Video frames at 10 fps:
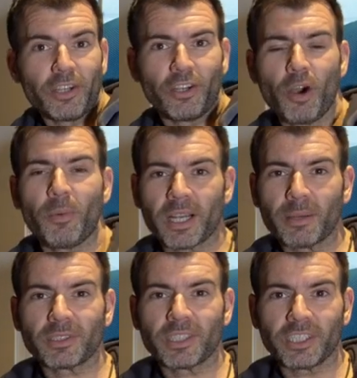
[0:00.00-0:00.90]
No one
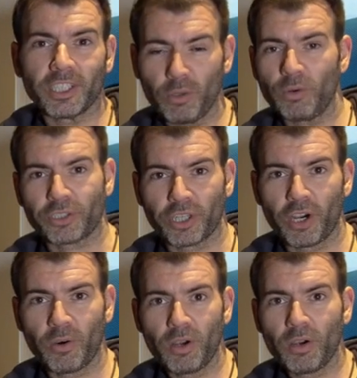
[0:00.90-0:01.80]
comes to see your
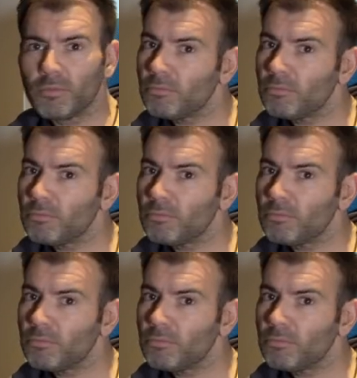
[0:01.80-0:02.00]
show